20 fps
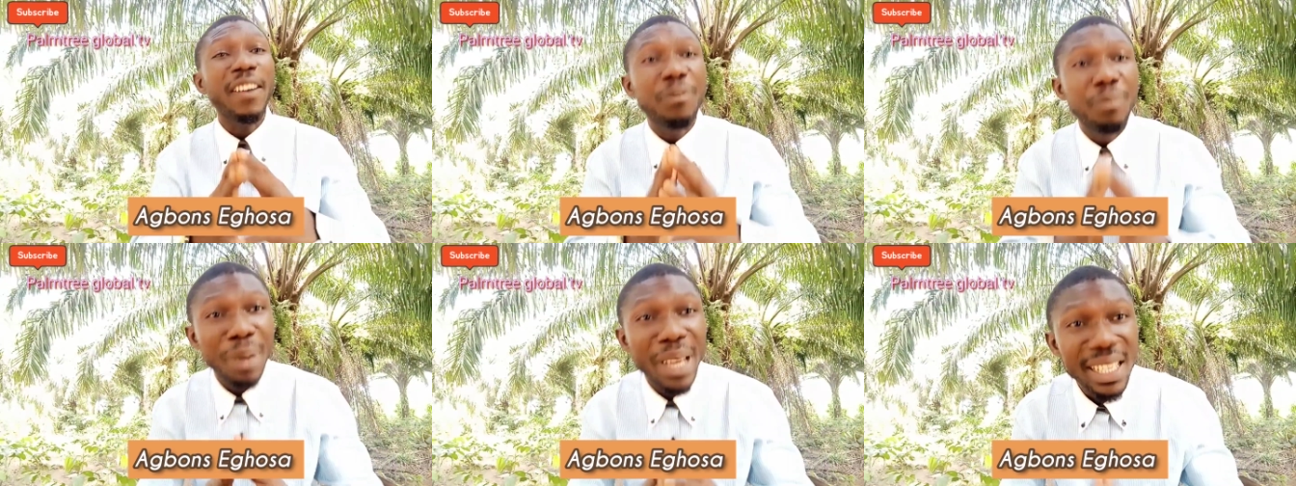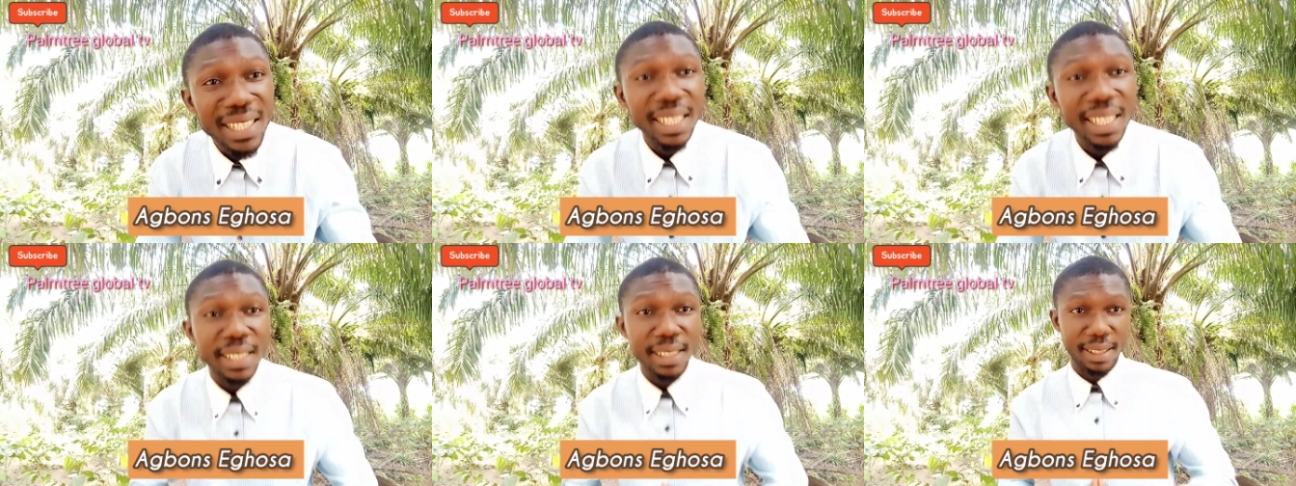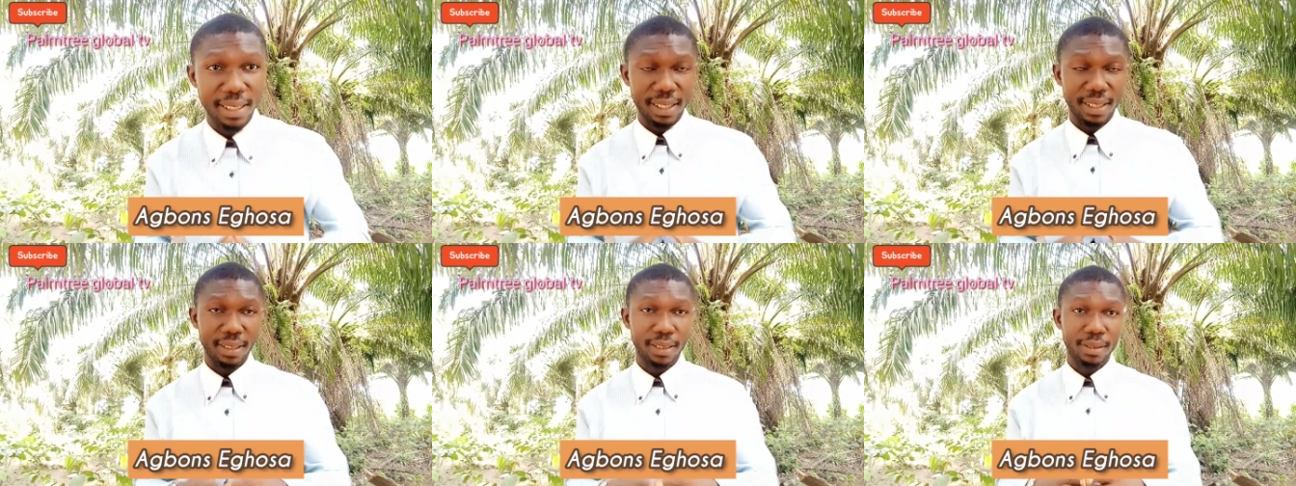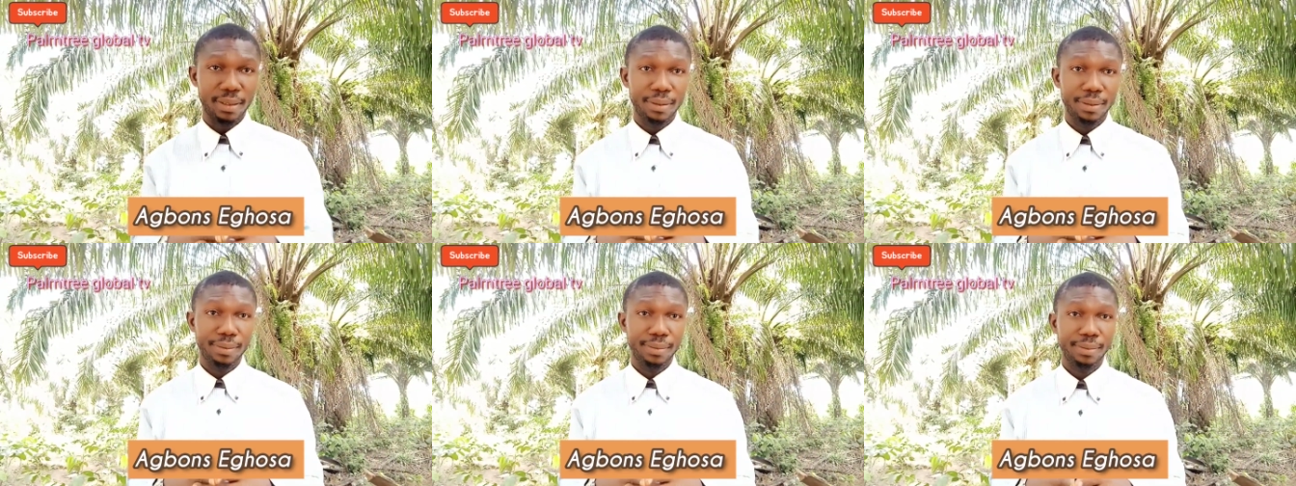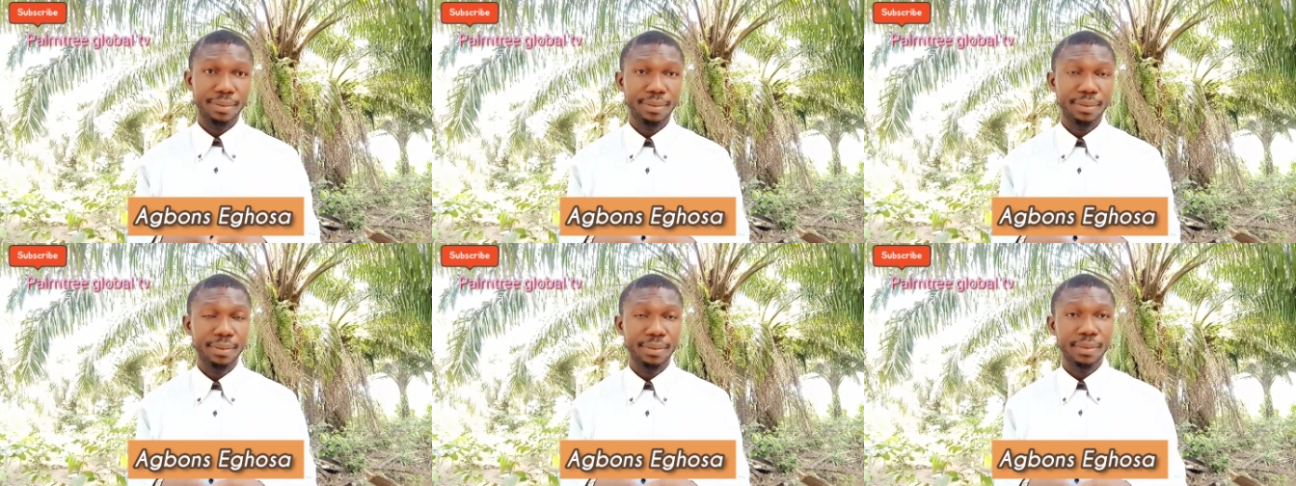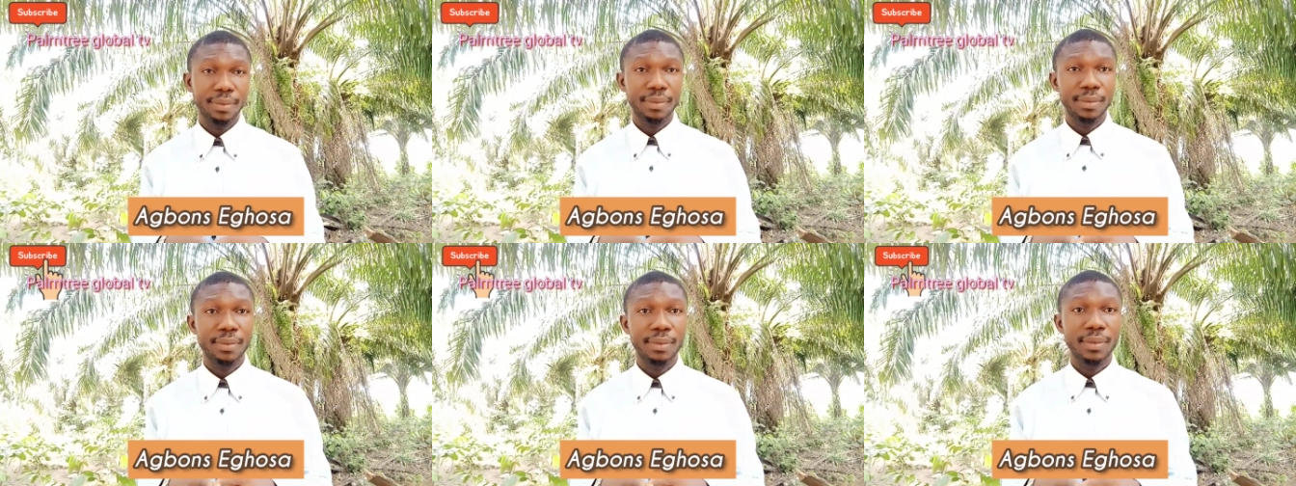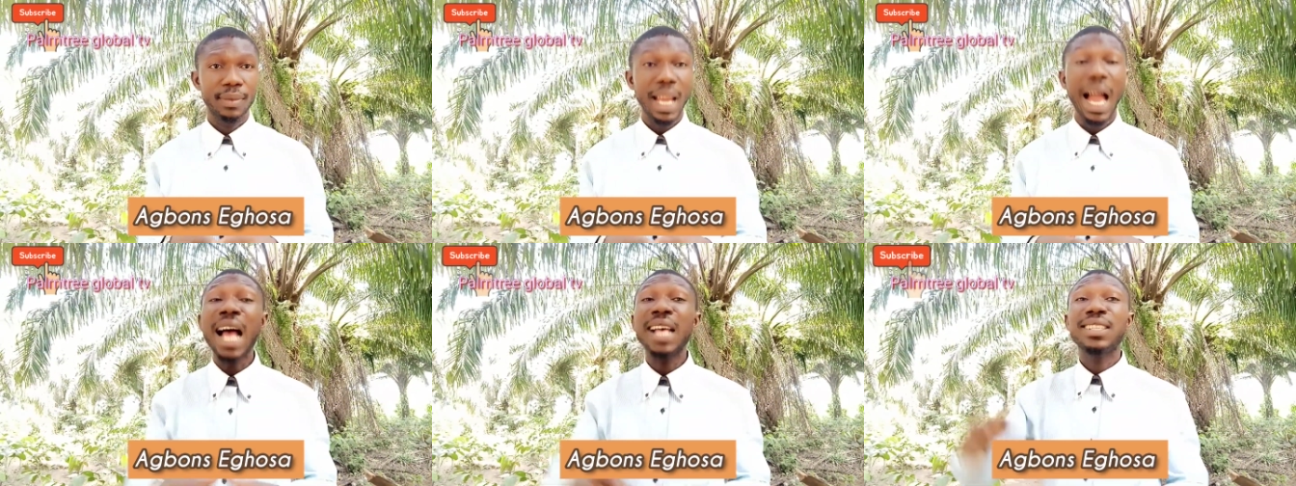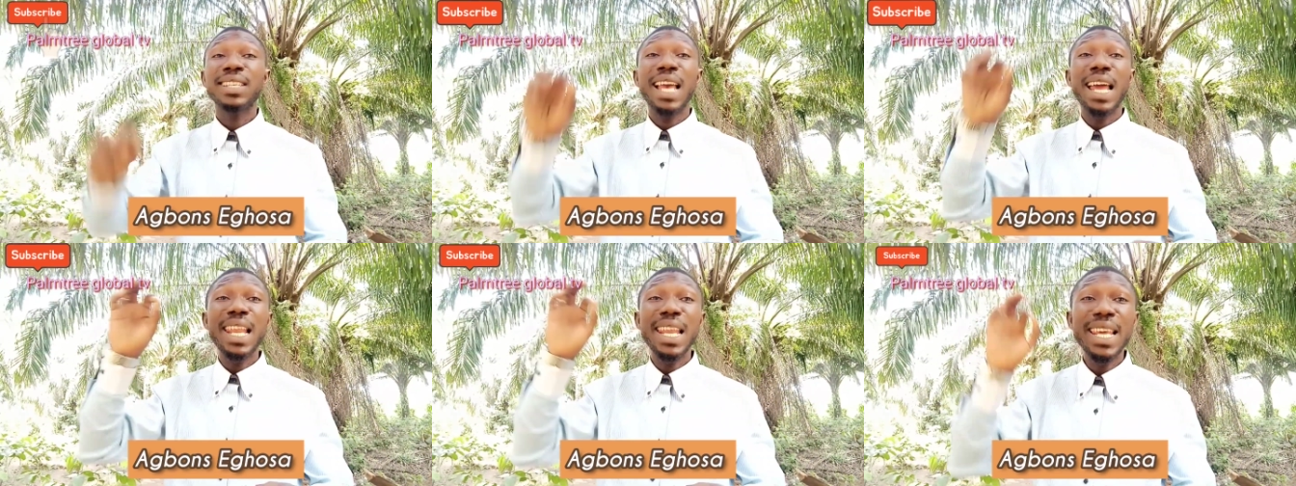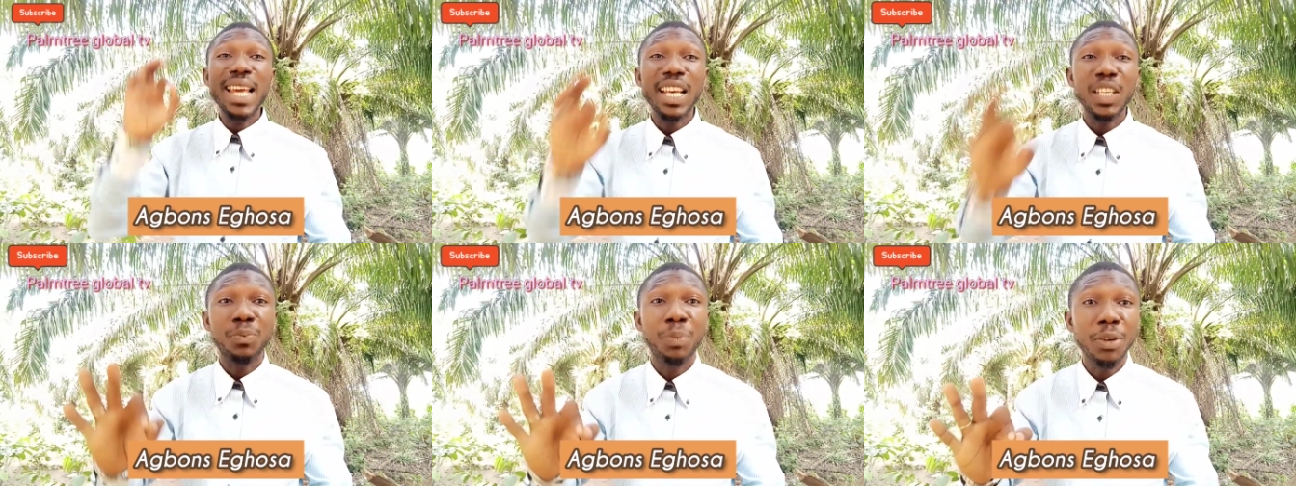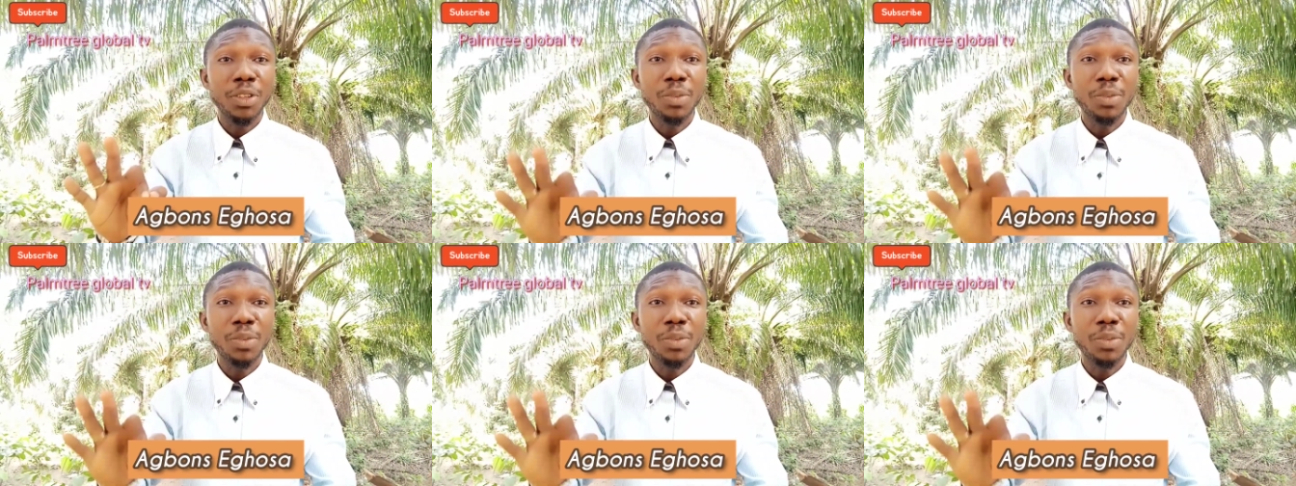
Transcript: You pay. That is their business.